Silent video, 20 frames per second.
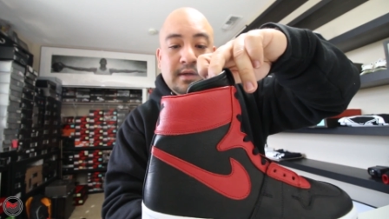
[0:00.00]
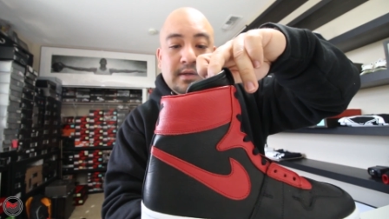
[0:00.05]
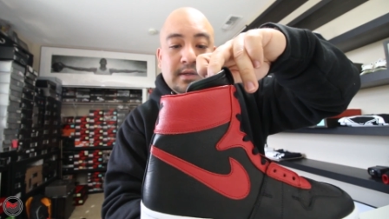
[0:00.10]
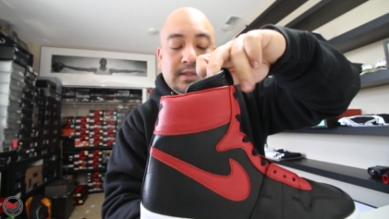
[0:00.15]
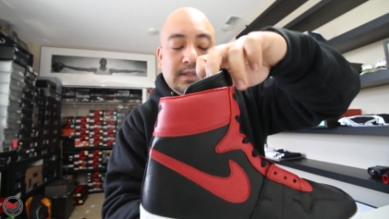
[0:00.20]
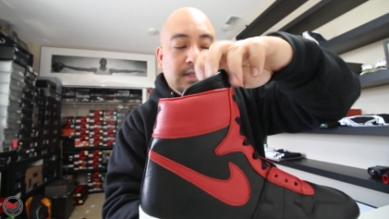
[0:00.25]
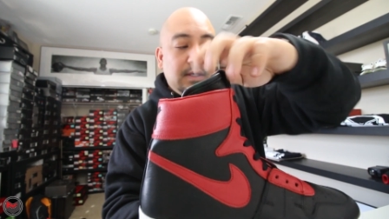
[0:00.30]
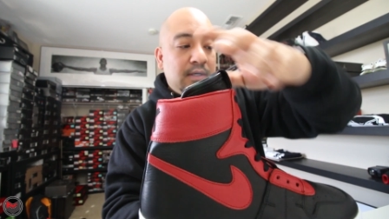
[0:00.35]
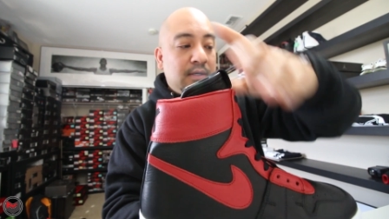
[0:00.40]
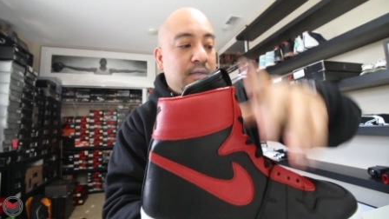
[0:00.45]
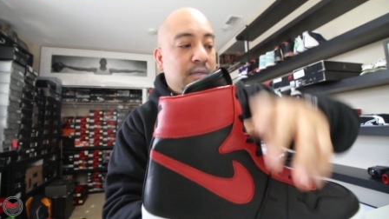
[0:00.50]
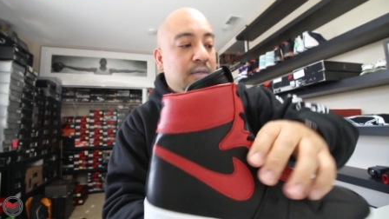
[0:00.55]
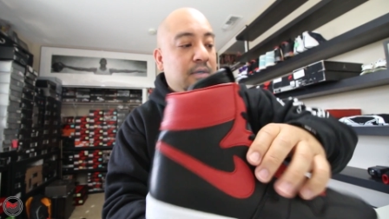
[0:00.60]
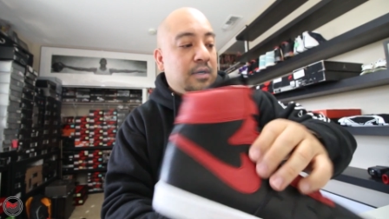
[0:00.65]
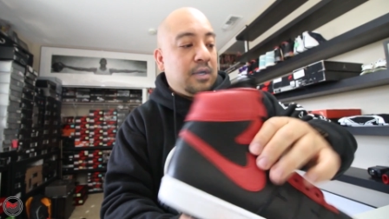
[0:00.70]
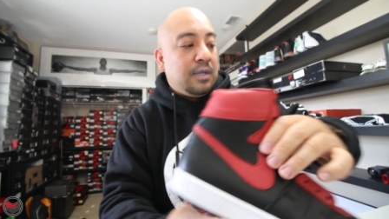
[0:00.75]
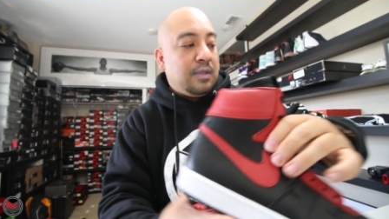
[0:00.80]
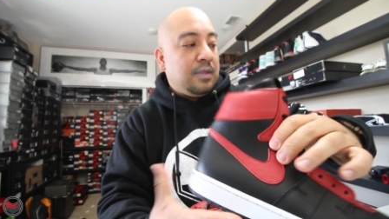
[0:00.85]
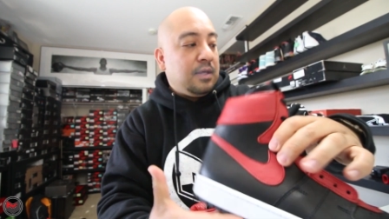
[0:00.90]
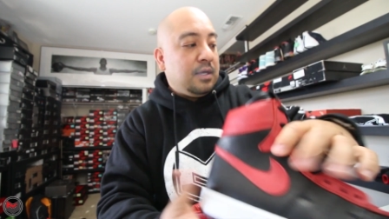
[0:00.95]
the sneaker.
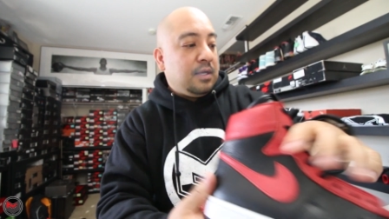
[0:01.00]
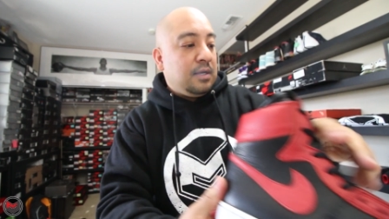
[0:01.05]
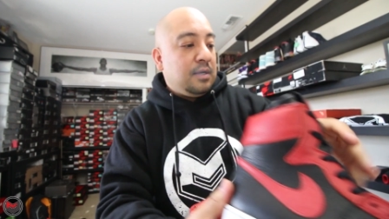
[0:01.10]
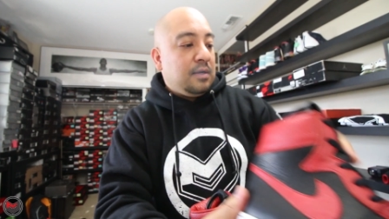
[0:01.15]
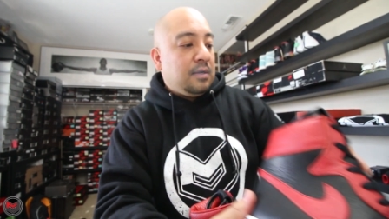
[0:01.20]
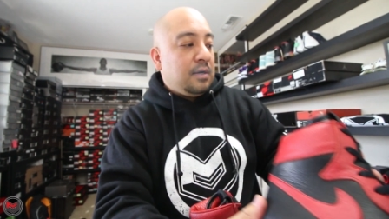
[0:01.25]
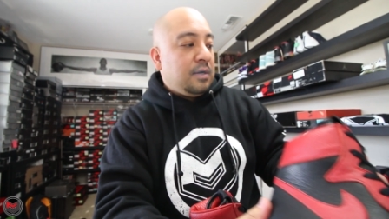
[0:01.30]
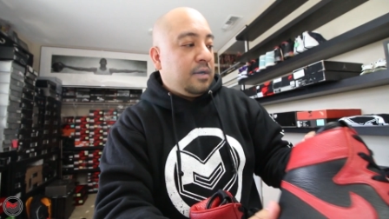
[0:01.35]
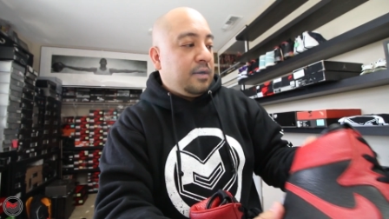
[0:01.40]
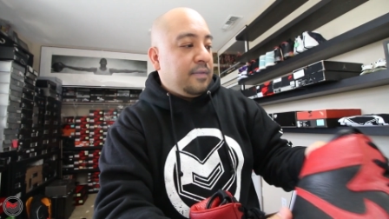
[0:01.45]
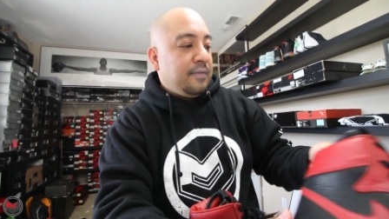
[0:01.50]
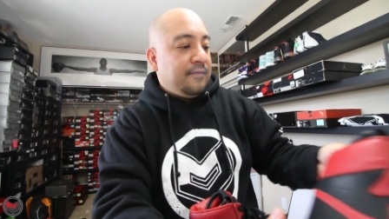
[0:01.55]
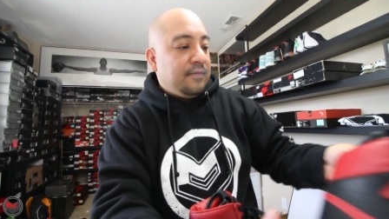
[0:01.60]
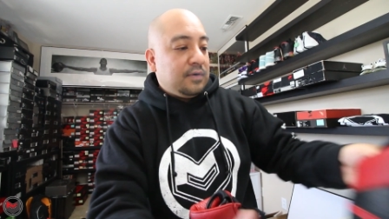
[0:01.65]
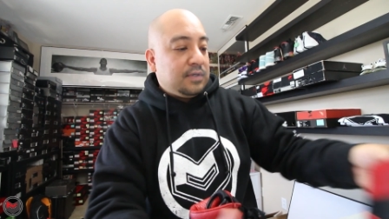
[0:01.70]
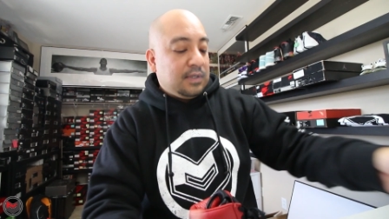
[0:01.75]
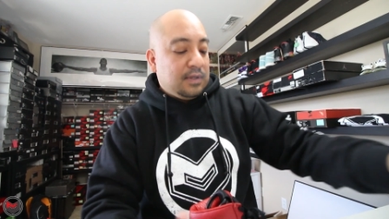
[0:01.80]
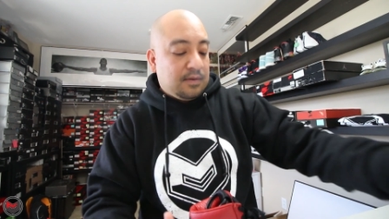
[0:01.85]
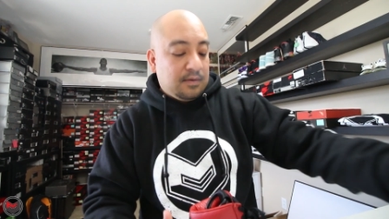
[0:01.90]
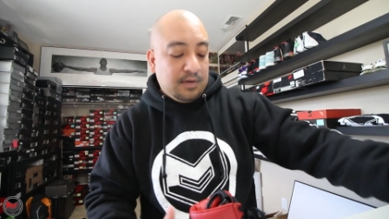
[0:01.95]
And then uh, the
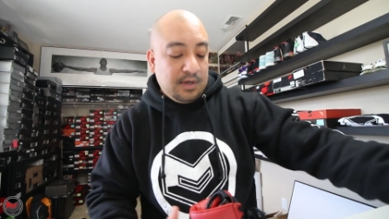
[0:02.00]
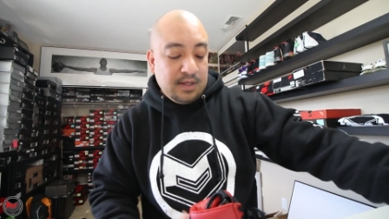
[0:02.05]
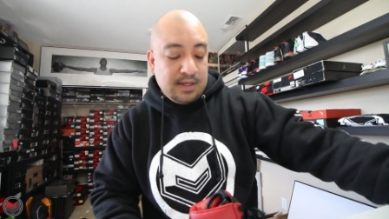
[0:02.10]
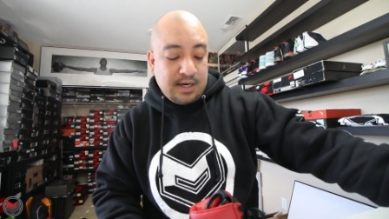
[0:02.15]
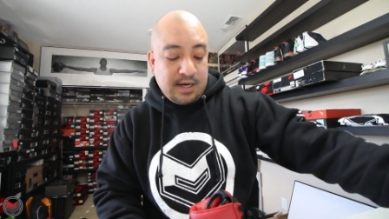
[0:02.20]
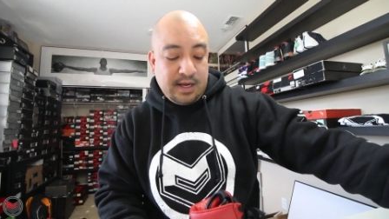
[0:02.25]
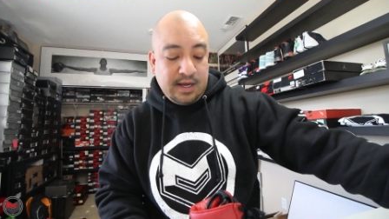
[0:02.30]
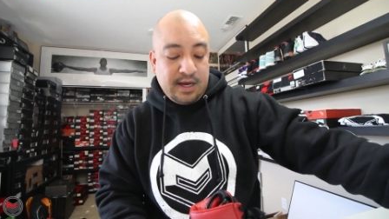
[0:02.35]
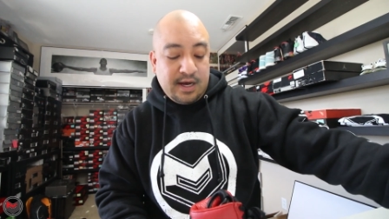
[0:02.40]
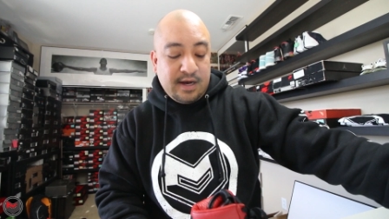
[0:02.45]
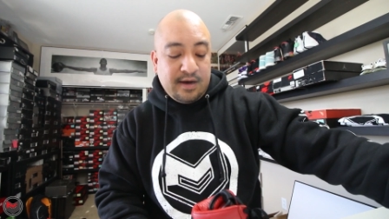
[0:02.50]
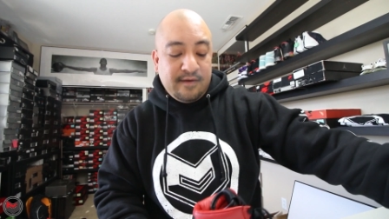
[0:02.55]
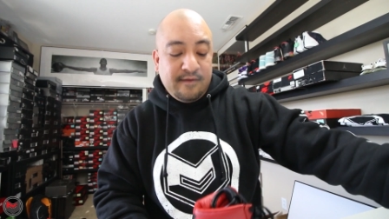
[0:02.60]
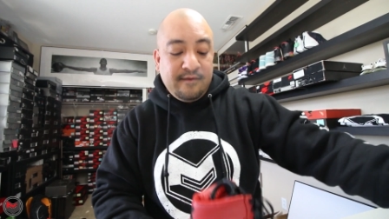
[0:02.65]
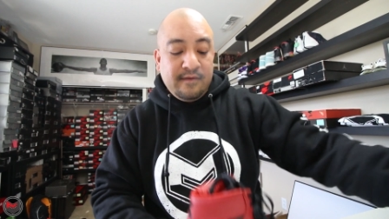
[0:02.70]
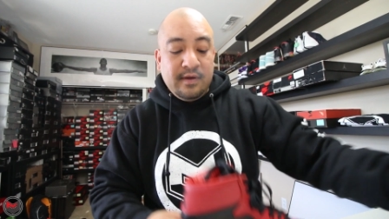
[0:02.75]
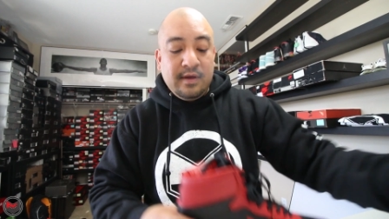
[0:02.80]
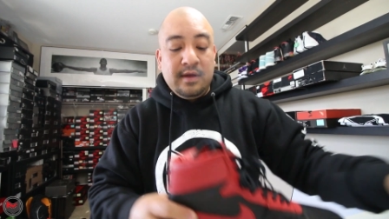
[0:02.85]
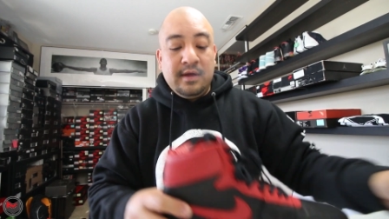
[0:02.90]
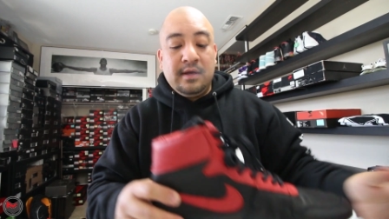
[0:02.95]
version three that I
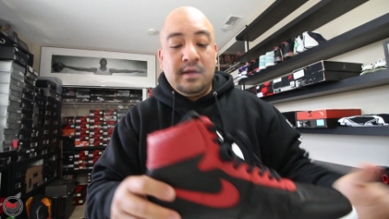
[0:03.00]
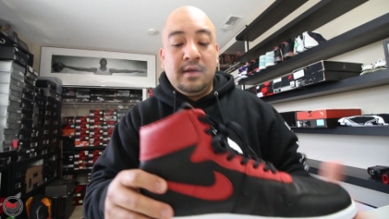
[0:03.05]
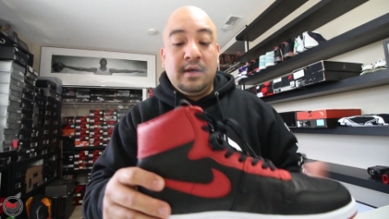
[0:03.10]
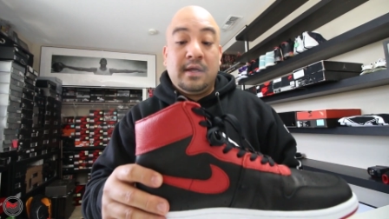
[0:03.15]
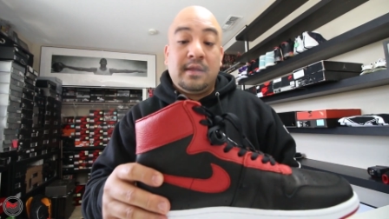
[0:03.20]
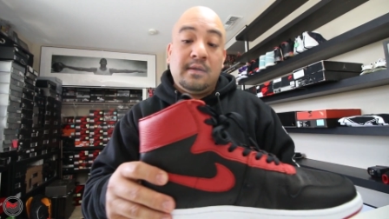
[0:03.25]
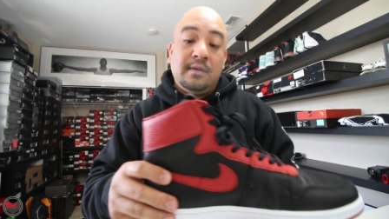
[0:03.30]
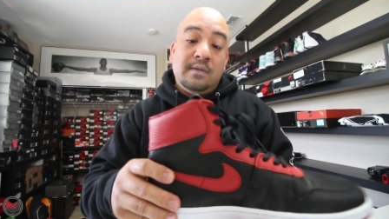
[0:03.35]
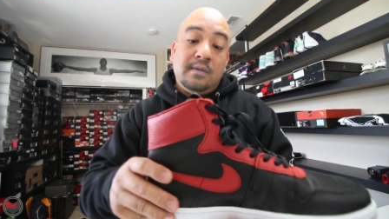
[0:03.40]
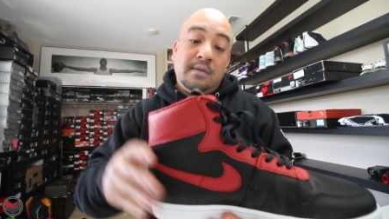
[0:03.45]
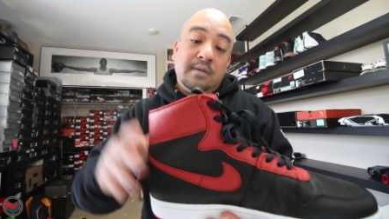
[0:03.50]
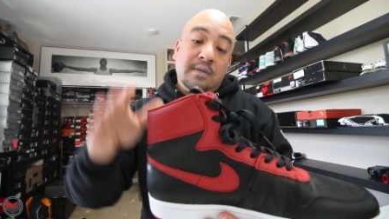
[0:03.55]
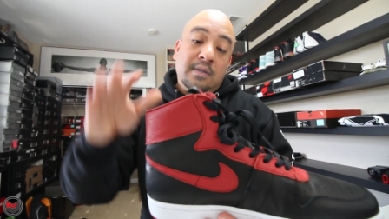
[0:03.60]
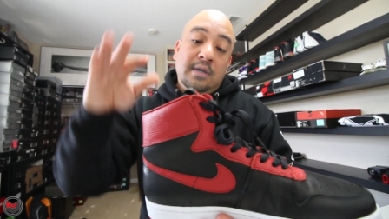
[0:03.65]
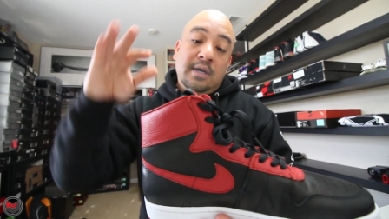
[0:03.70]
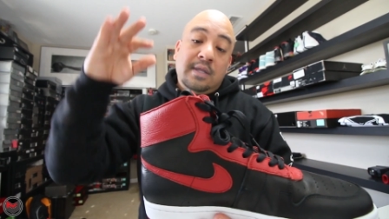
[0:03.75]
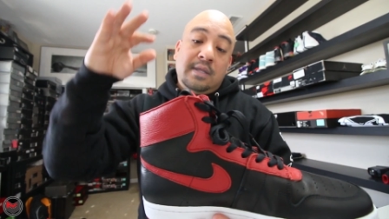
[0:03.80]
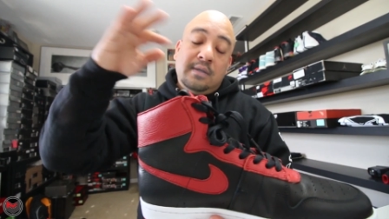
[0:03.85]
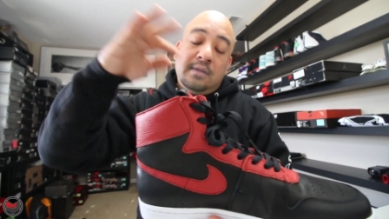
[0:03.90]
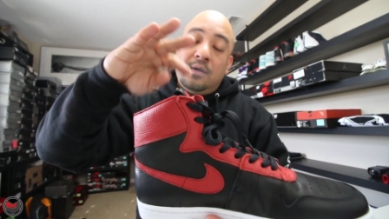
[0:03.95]
have, you got the you
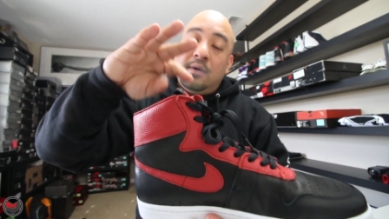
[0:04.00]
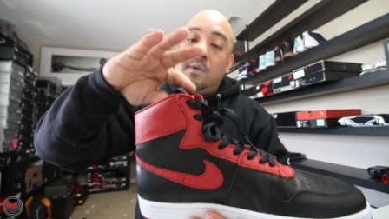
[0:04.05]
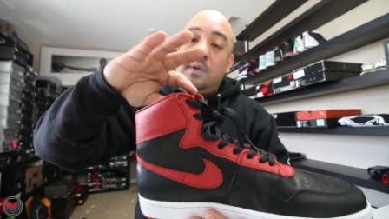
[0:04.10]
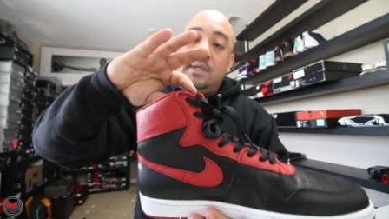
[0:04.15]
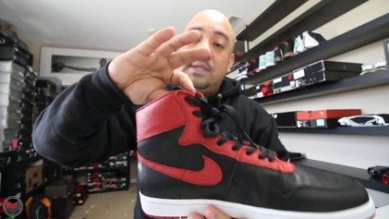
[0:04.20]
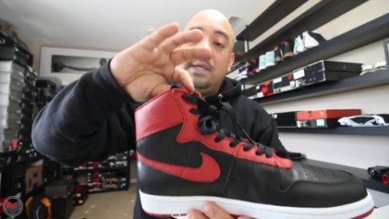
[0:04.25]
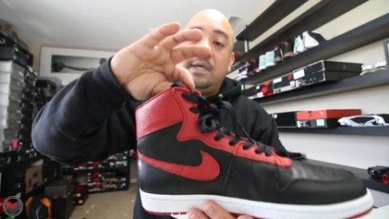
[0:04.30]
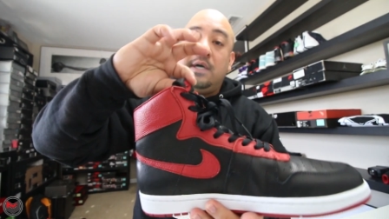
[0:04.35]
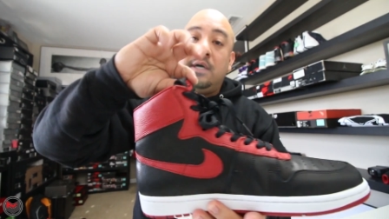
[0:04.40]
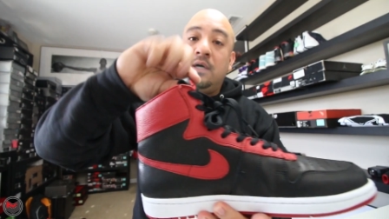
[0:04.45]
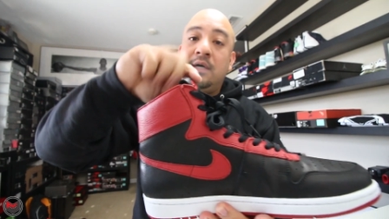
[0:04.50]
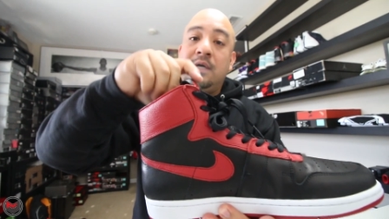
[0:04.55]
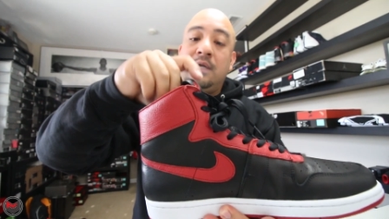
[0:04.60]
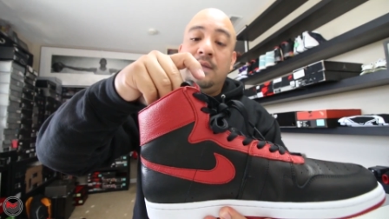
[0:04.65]
got the lower tongue.